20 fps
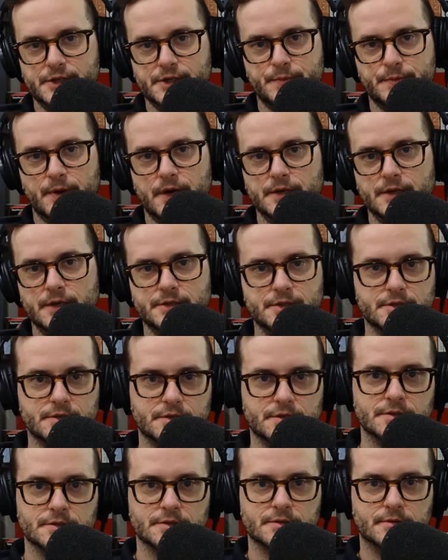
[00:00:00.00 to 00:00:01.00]

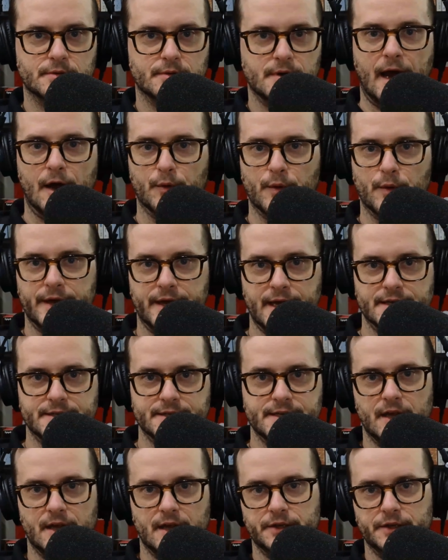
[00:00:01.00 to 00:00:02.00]
experiences is how do I
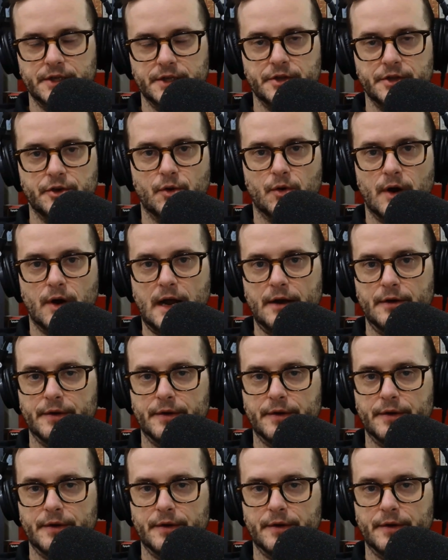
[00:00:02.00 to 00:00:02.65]
get talent in the door?